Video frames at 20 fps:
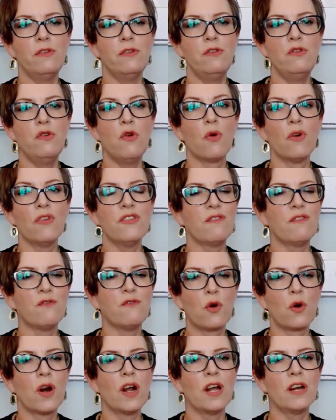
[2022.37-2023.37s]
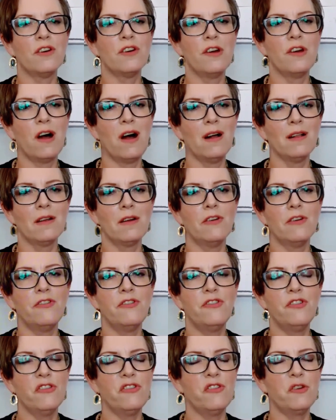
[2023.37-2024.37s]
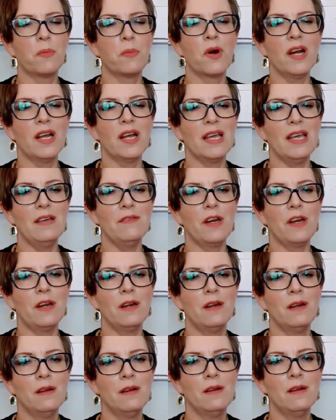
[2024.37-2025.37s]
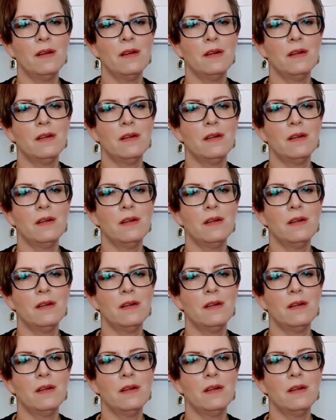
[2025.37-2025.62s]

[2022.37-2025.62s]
north of $400 just to break even